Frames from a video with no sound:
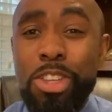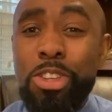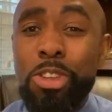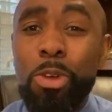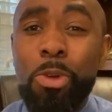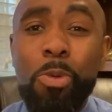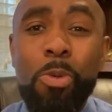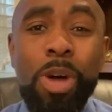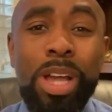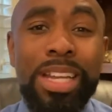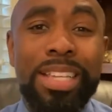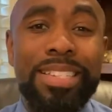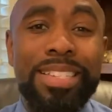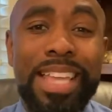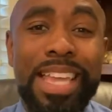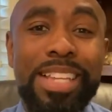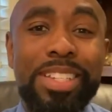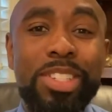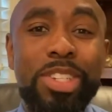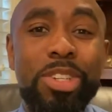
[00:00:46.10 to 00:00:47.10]
you'll want to
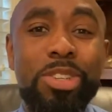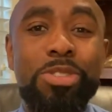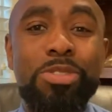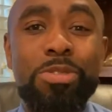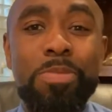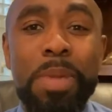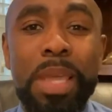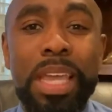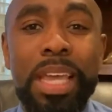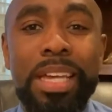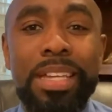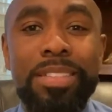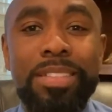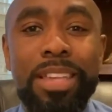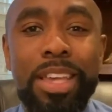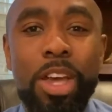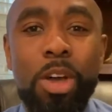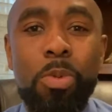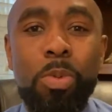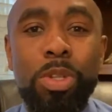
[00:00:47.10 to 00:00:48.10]
stay tuned because
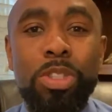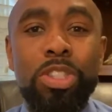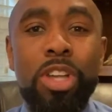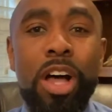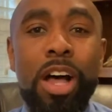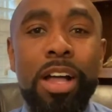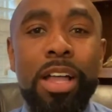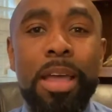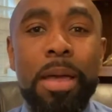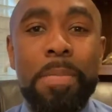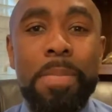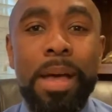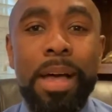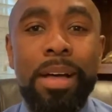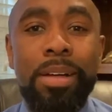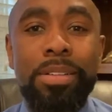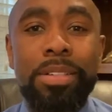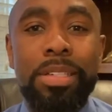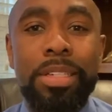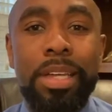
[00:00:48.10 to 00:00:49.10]
we'll talk
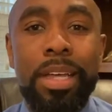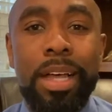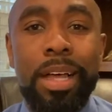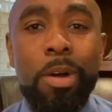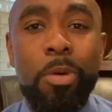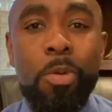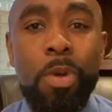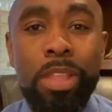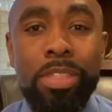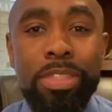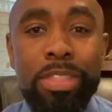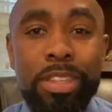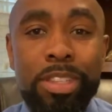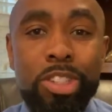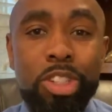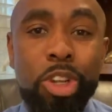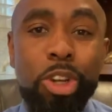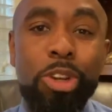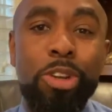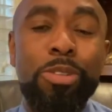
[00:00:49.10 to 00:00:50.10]
about what the
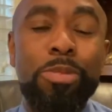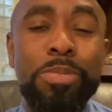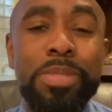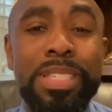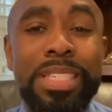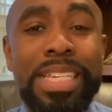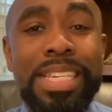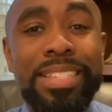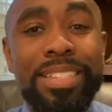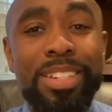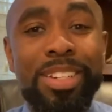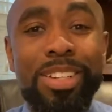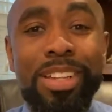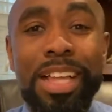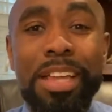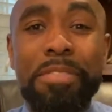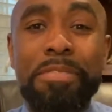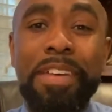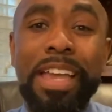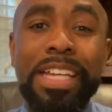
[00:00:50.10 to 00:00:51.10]
term seasonal
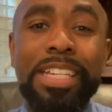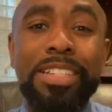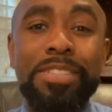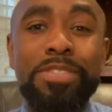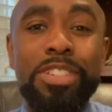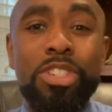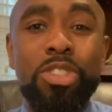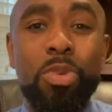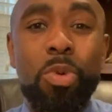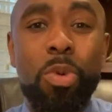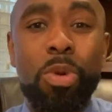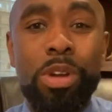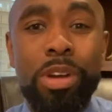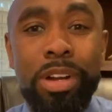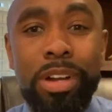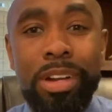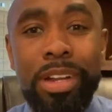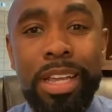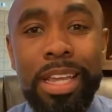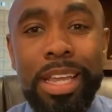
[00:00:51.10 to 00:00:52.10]
affective
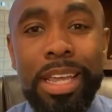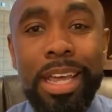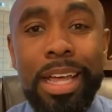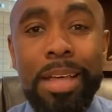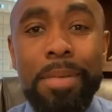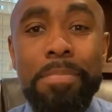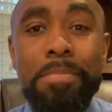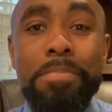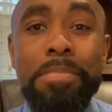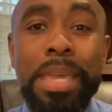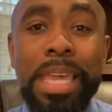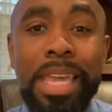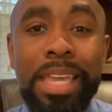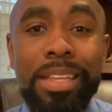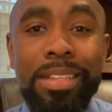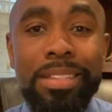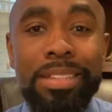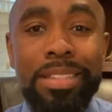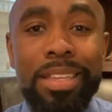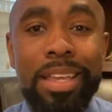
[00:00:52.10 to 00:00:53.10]
disorder
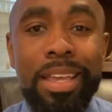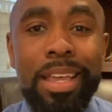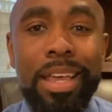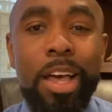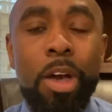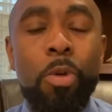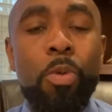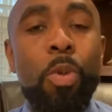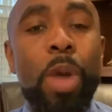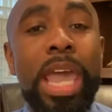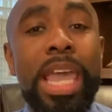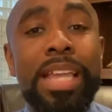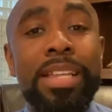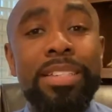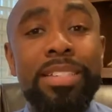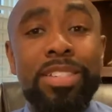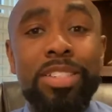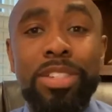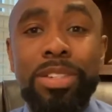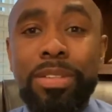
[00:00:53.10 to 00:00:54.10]
means,
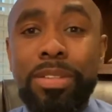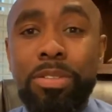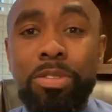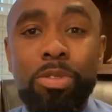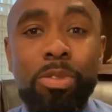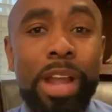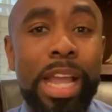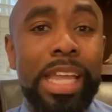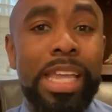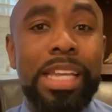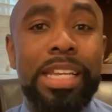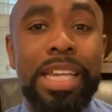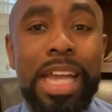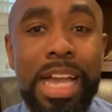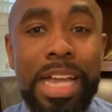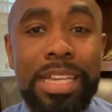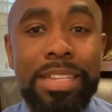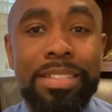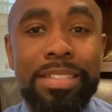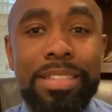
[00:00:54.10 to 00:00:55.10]
ways to
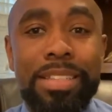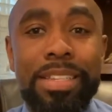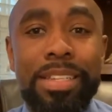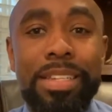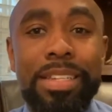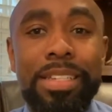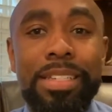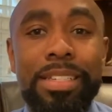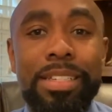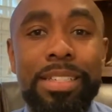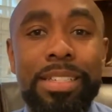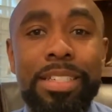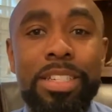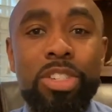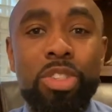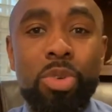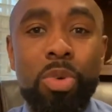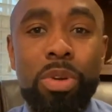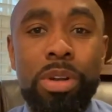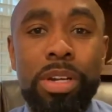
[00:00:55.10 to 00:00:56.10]
recognize the
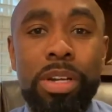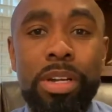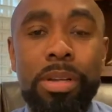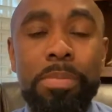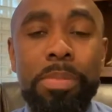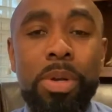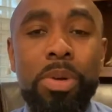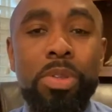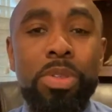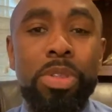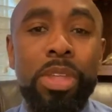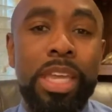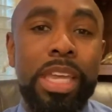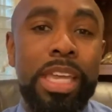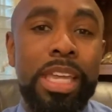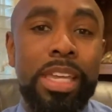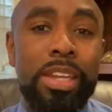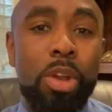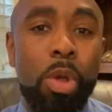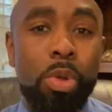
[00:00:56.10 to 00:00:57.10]
disorder both
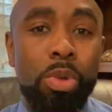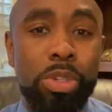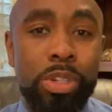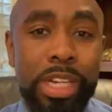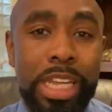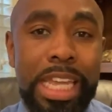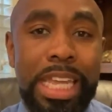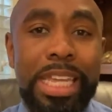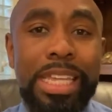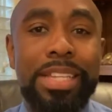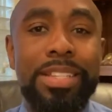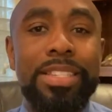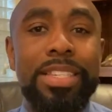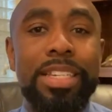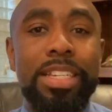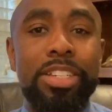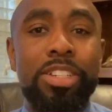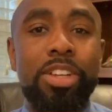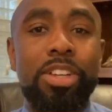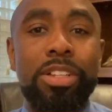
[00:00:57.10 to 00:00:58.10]
in older kids and
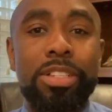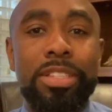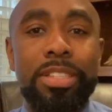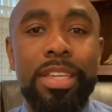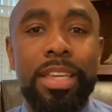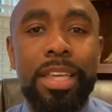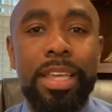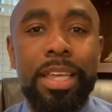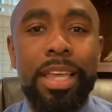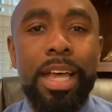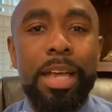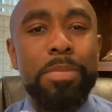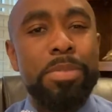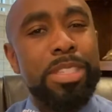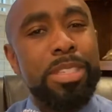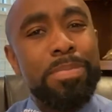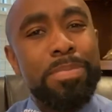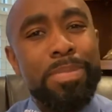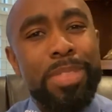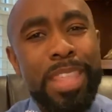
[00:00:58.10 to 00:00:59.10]
adults,
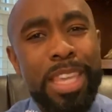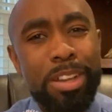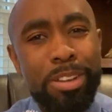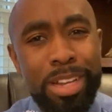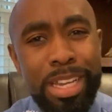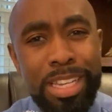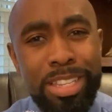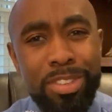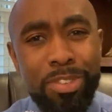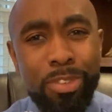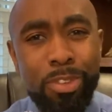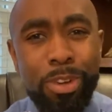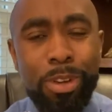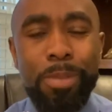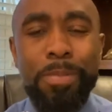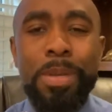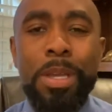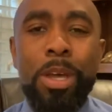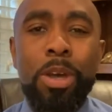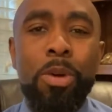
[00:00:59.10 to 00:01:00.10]
some theories
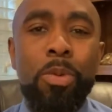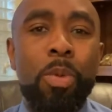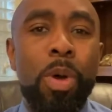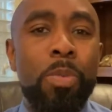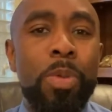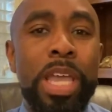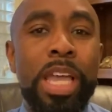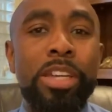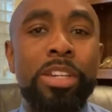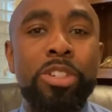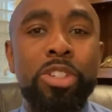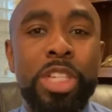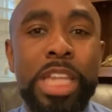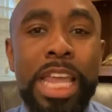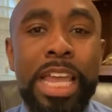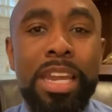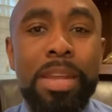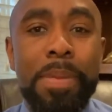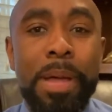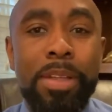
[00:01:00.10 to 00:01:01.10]
for what we
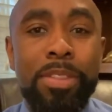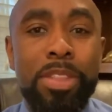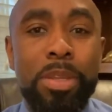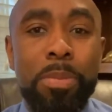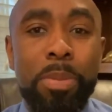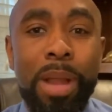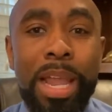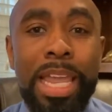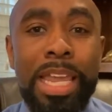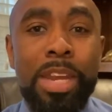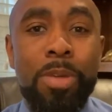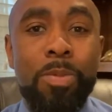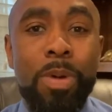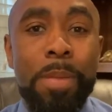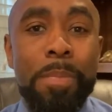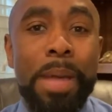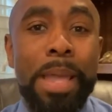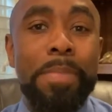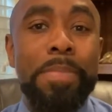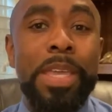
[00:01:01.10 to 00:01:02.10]
understand about the brain and
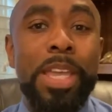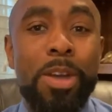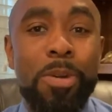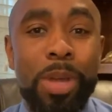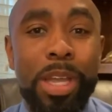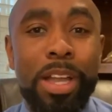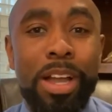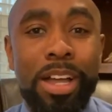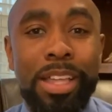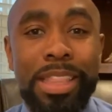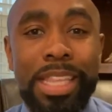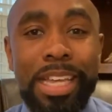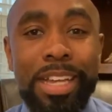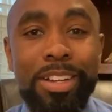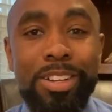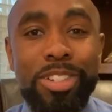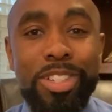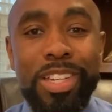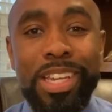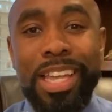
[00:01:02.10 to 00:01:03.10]
what might be going on
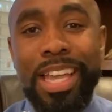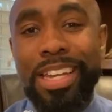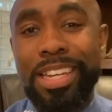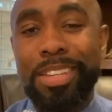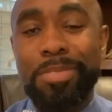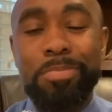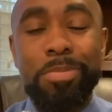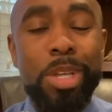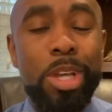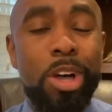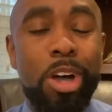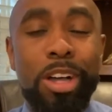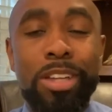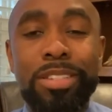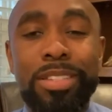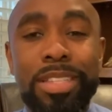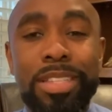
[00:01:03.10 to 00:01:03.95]
there to kind of cause